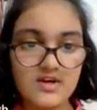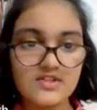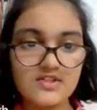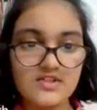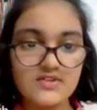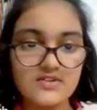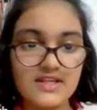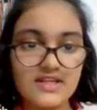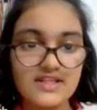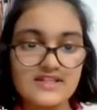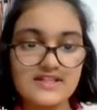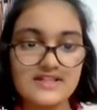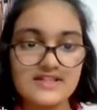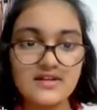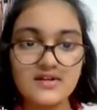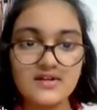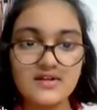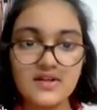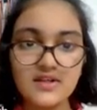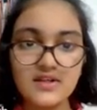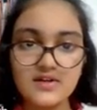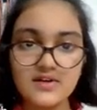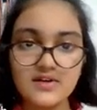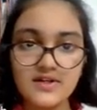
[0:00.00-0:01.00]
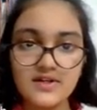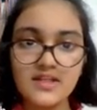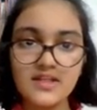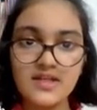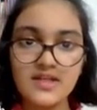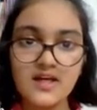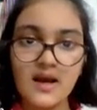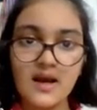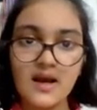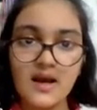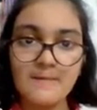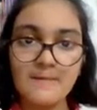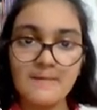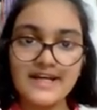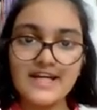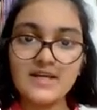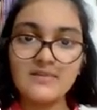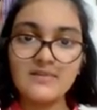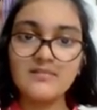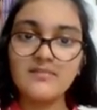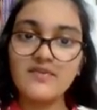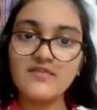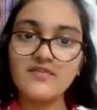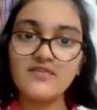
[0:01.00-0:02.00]
So let's learn a
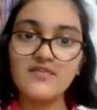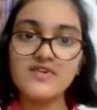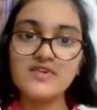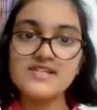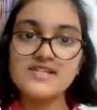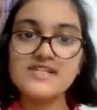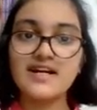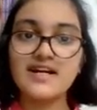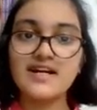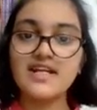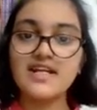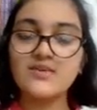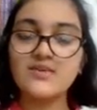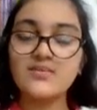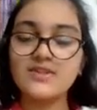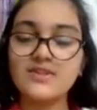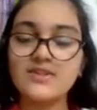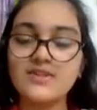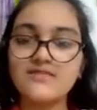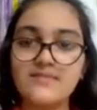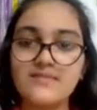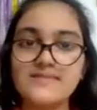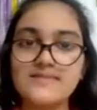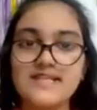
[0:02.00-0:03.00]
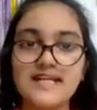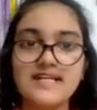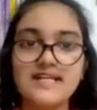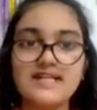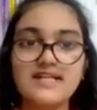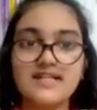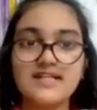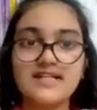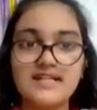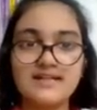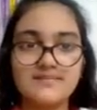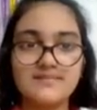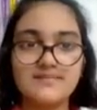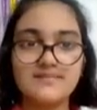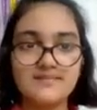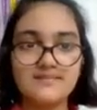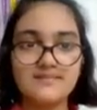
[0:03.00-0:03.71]
bit before starting with the website today.